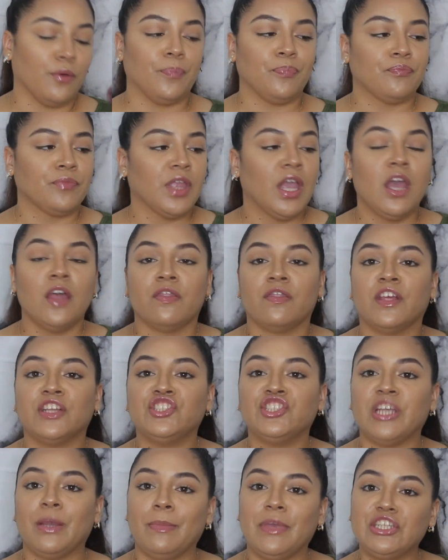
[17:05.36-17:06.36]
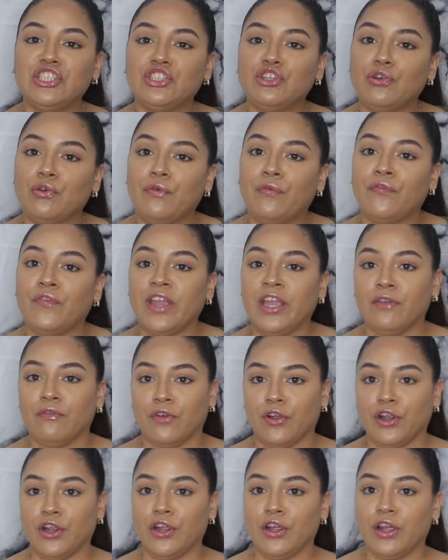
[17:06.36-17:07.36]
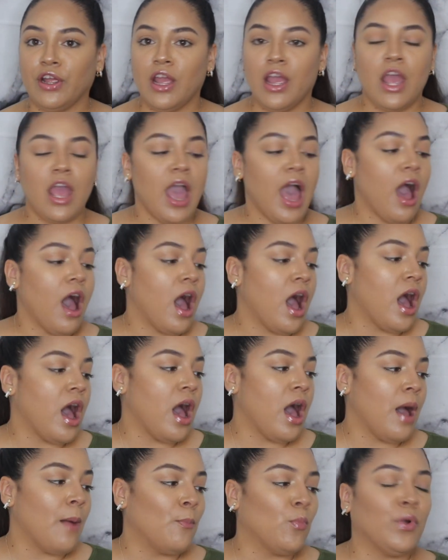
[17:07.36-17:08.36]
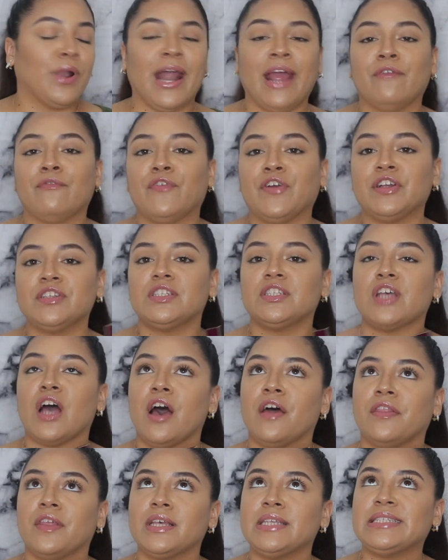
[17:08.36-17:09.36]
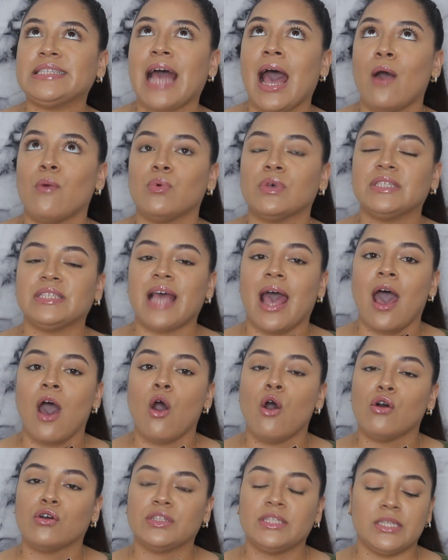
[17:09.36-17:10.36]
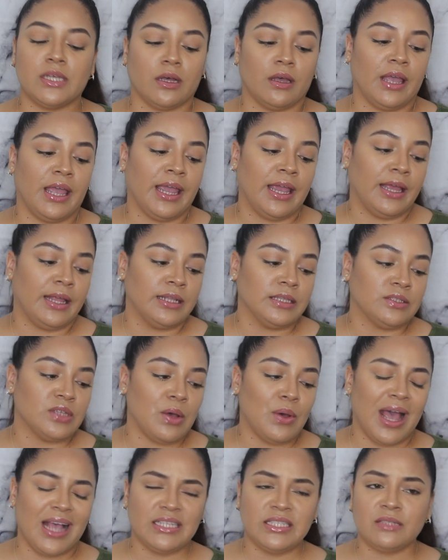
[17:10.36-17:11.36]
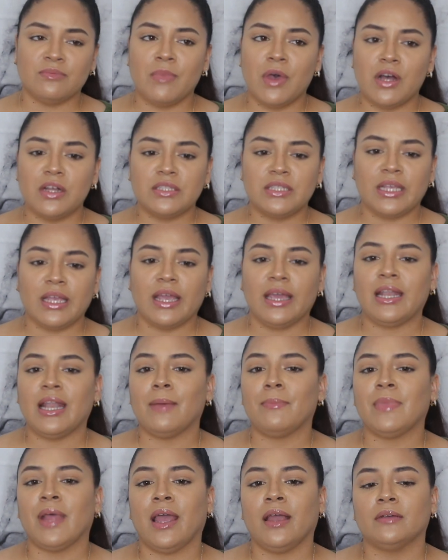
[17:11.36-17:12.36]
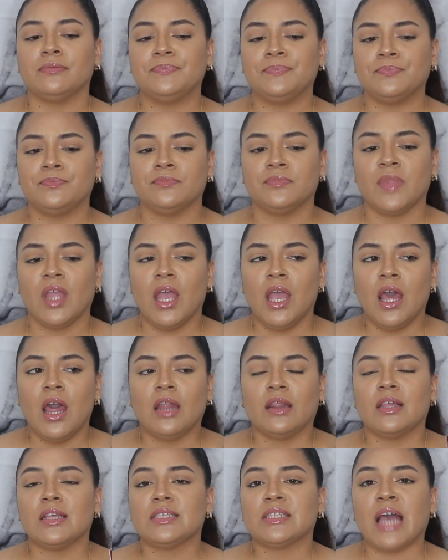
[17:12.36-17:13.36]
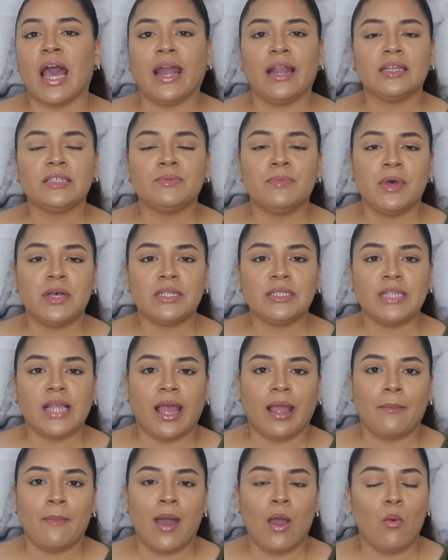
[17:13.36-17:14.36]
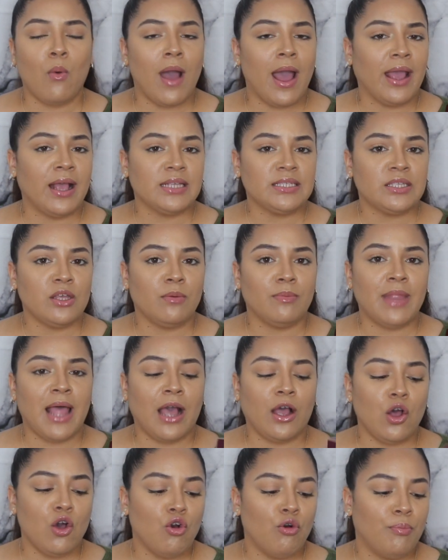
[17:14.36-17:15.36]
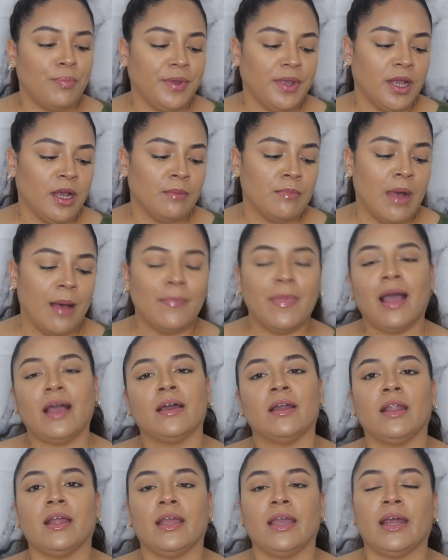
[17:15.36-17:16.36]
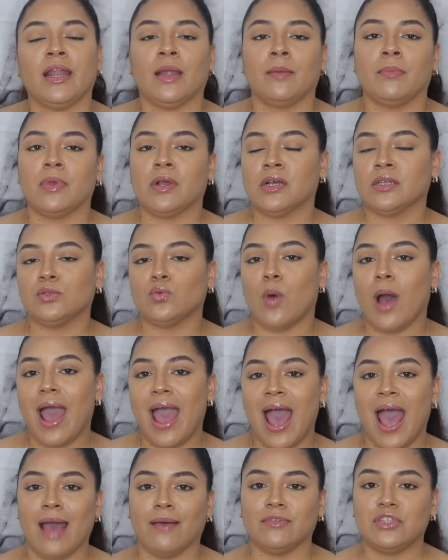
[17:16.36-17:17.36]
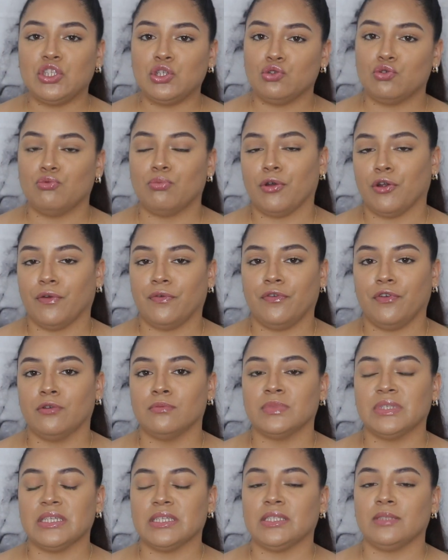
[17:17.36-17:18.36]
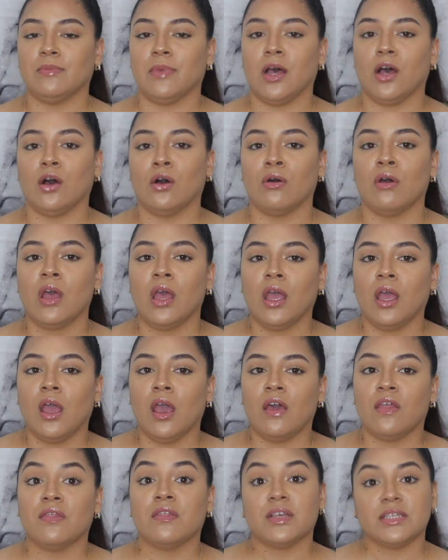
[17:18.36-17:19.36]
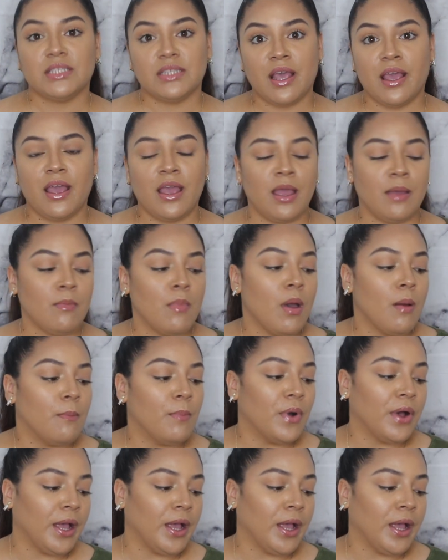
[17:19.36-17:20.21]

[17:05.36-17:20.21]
Oh, the Jimmy Choo Fever. When I first saw this, I was at Ulta, and I smelled it, and I'm like, this kind of smells like my YSL Black Opium. I'm not going to get it, because why have two perfumes that smell the same?